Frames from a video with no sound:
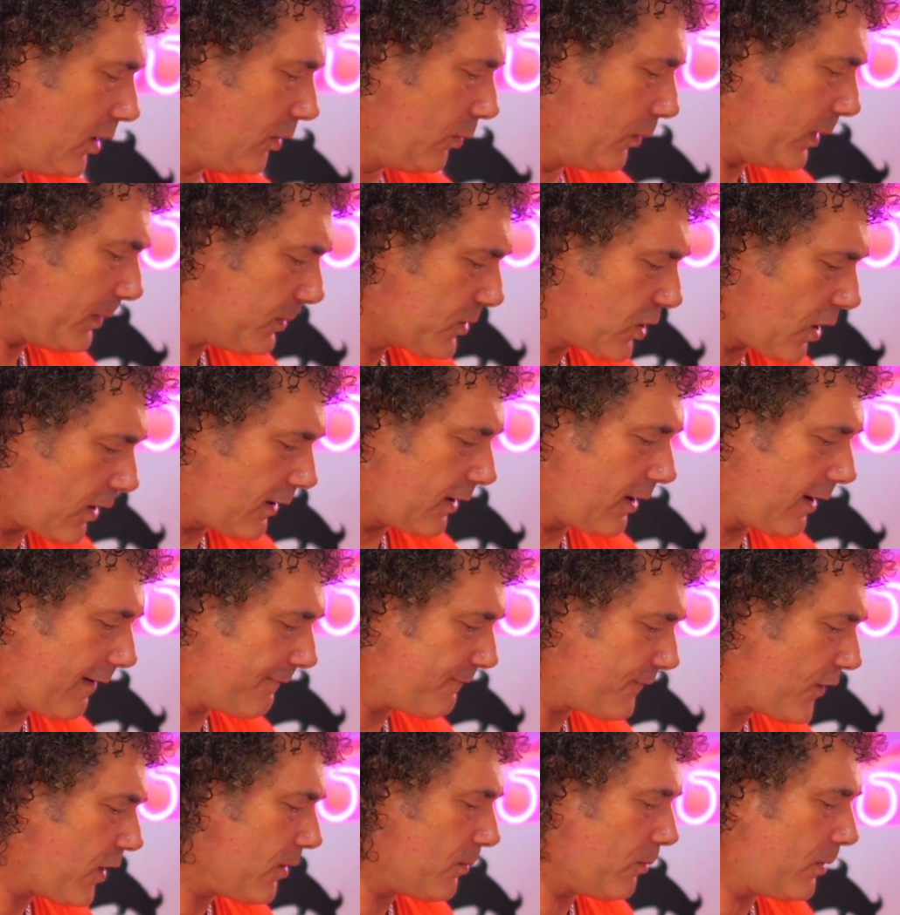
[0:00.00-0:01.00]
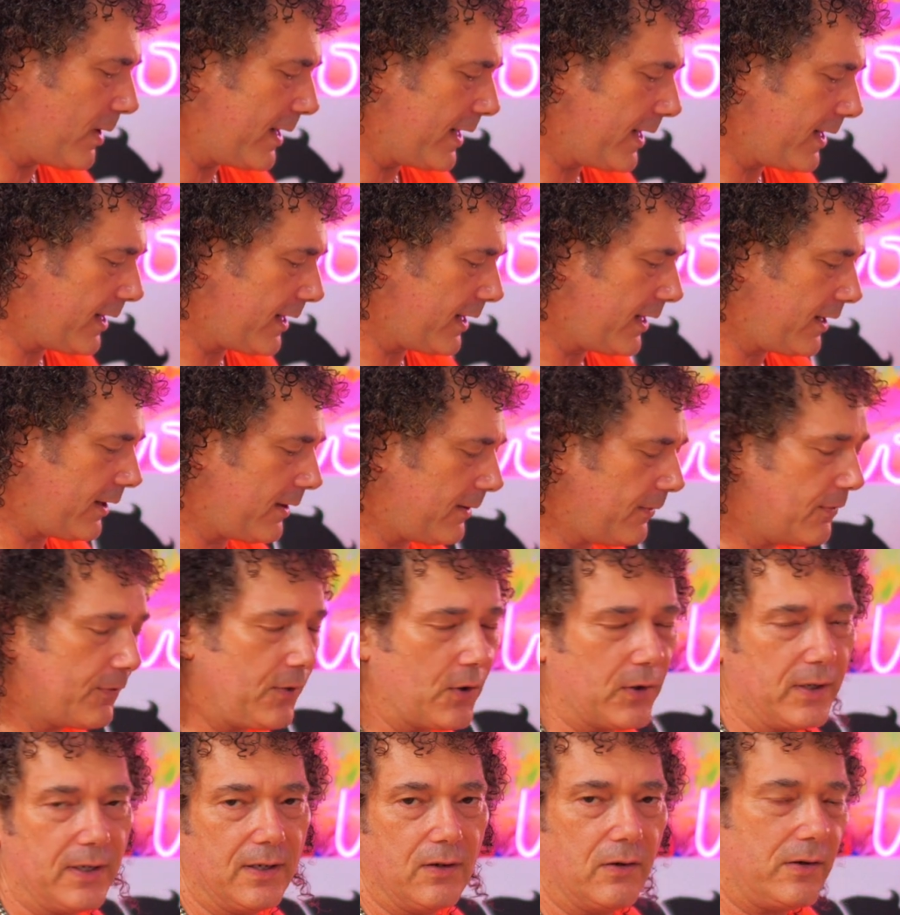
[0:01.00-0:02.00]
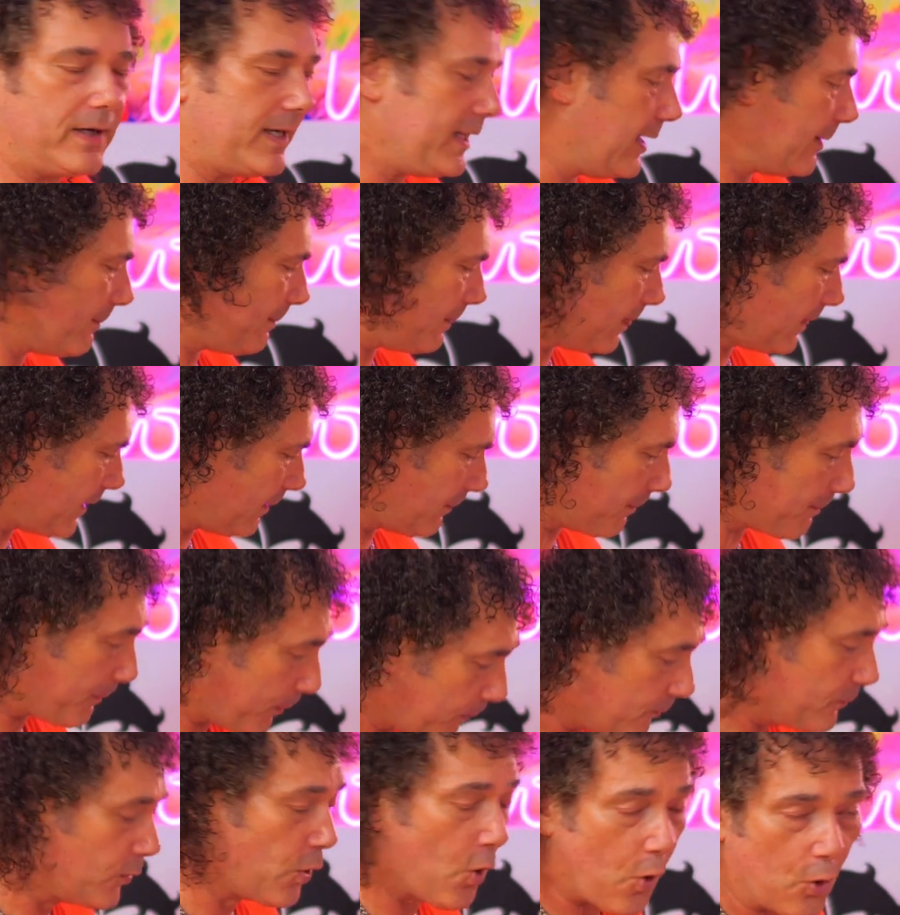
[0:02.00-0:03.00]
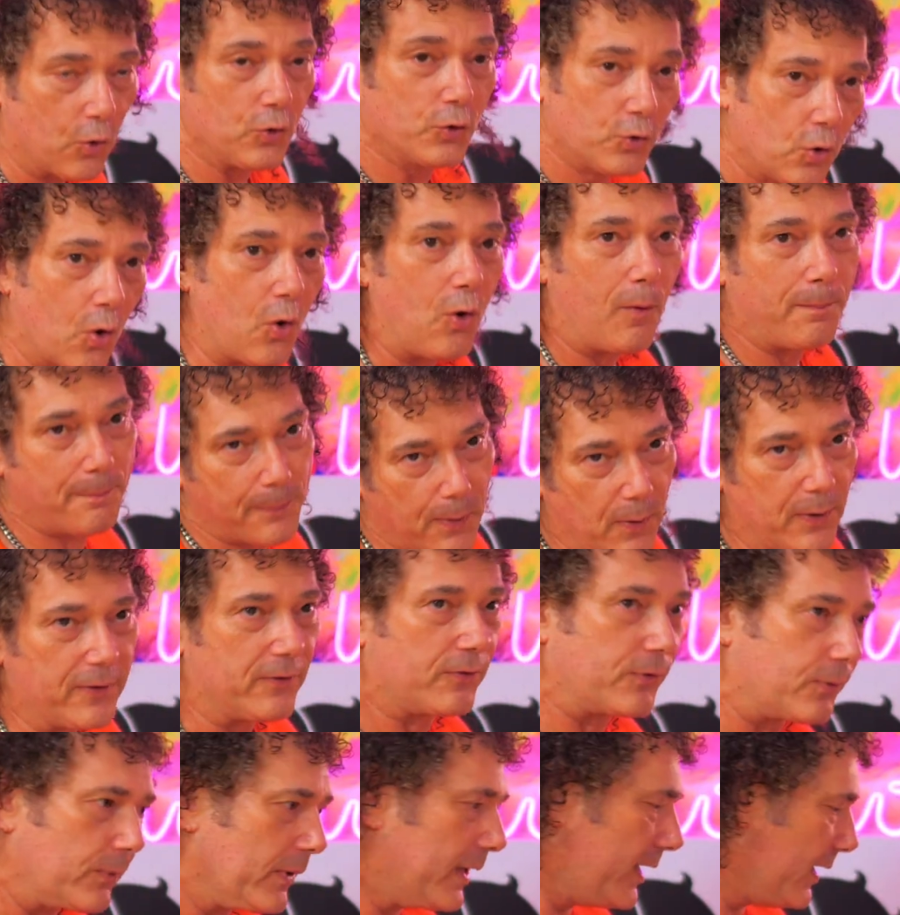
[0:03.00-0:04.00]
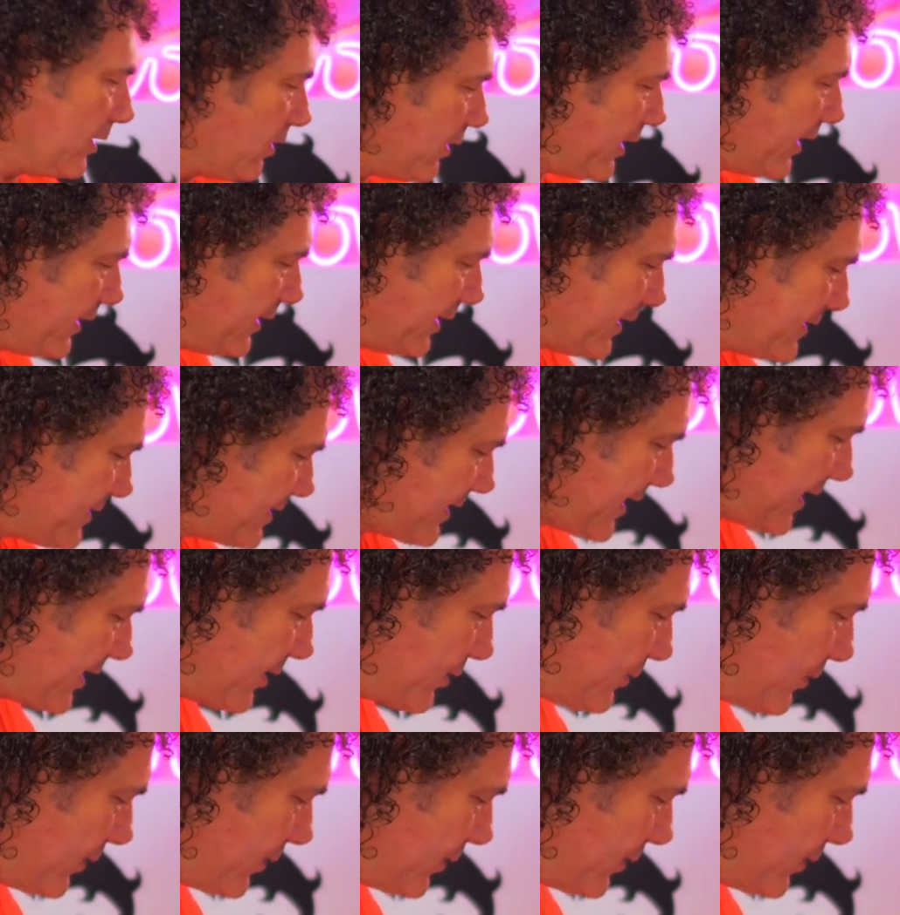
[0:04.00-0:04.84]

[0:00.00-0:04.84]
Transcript: We was on the firmware 39.0.39. let's get it